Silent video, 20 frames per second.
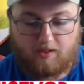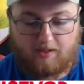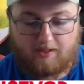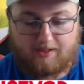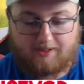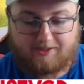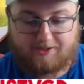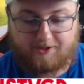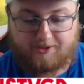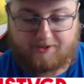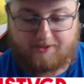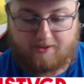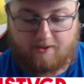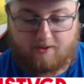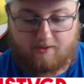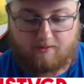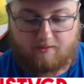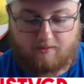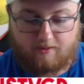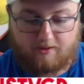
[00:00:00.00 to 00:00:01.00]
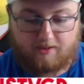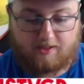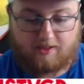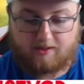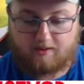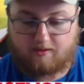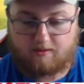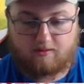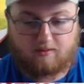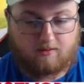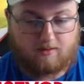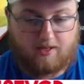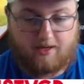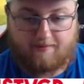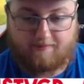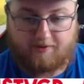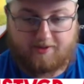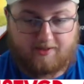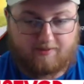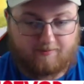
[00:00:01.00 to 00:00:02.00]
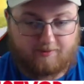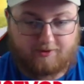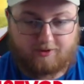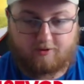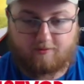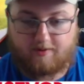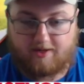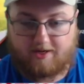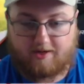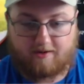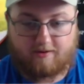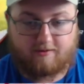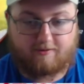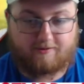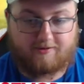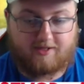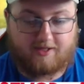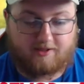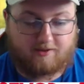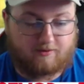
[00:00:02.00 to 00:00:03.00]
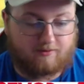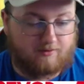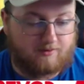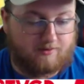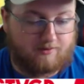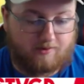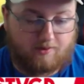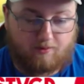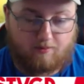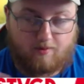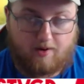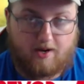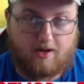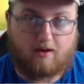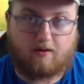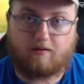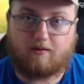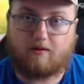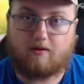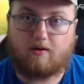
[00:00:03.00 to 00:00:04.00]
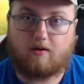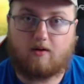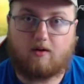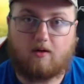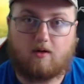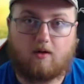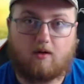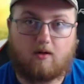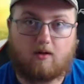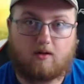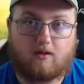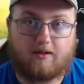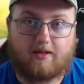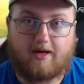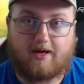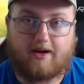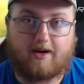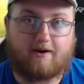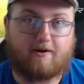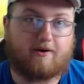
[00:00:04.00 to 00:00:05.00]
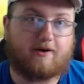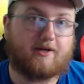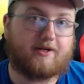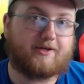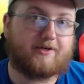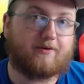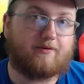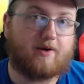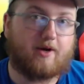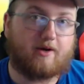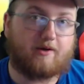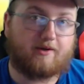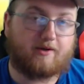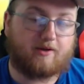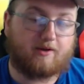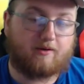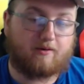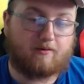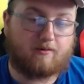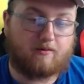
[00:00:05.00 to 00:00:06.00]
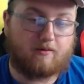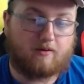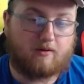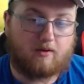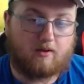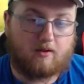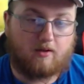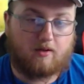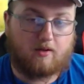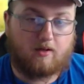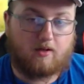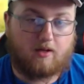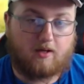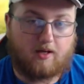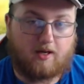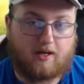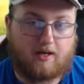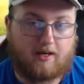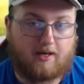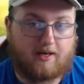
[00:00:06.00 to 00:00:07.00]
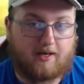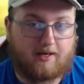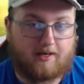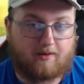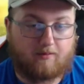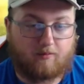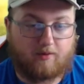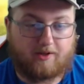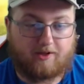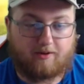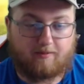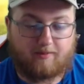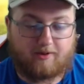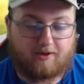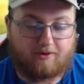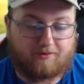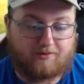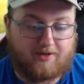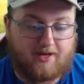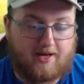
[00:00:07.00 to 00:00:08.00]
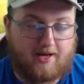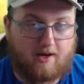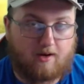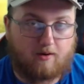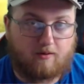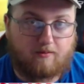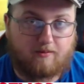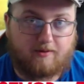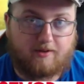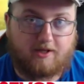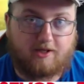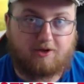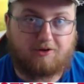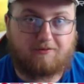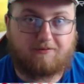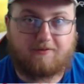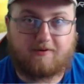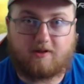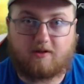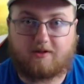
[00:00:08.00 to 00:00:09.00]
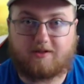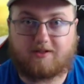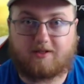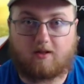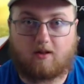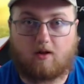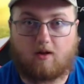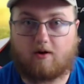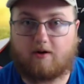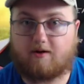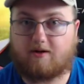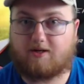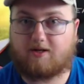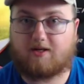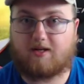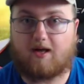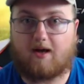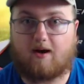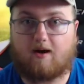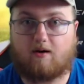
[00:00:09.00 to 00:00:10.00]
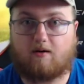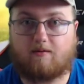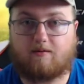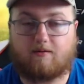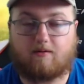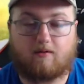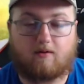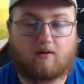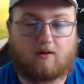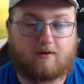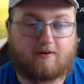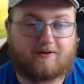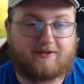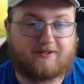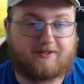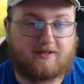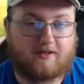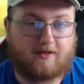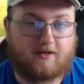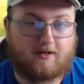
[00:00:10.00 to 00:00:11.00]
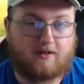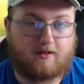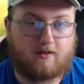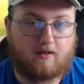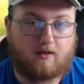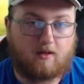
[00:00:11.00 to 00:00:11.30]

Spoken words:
And just start looking. Every time you zoom out another section, just look around that area surrounding you. And whether it be your town that you feel is a large town or a large city,